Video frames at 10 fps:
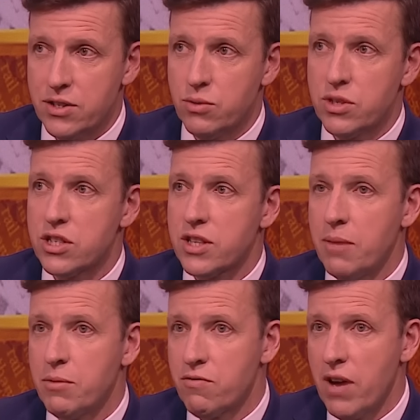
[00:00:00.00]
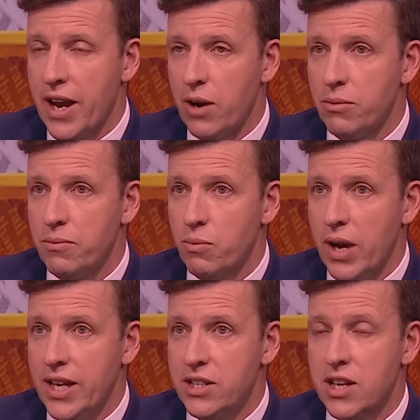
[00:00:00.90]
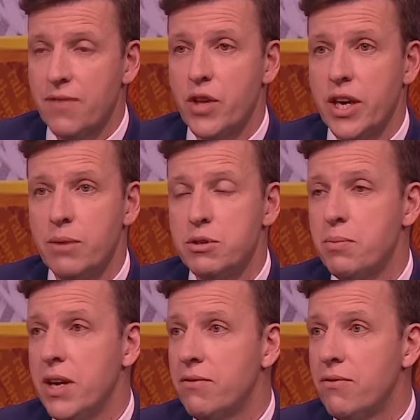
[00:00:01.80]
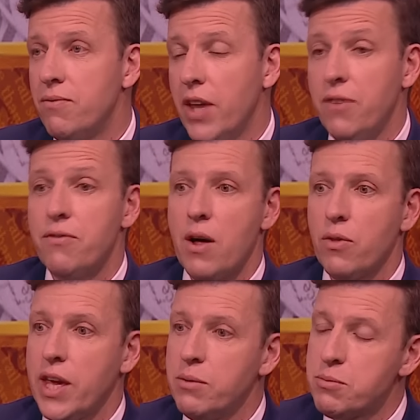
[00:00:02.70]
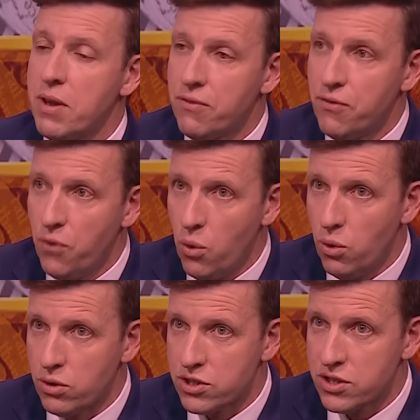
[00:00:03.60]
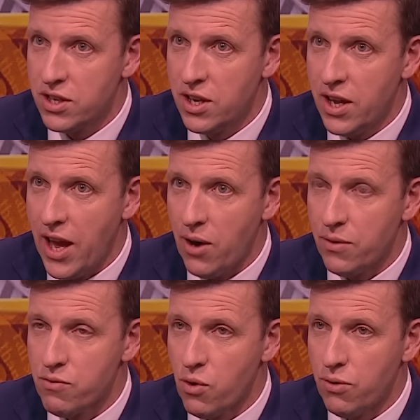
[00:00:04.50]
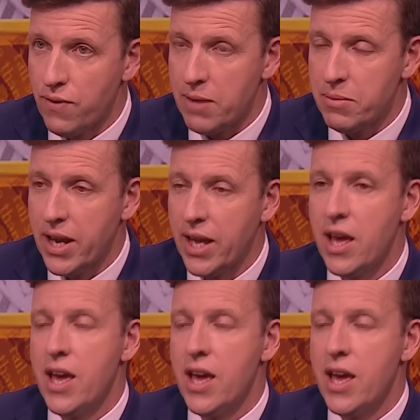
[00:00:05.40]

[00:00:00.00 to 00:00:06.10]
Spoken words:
there was a statement read out where he said that he felt that he was being forced out of the royal family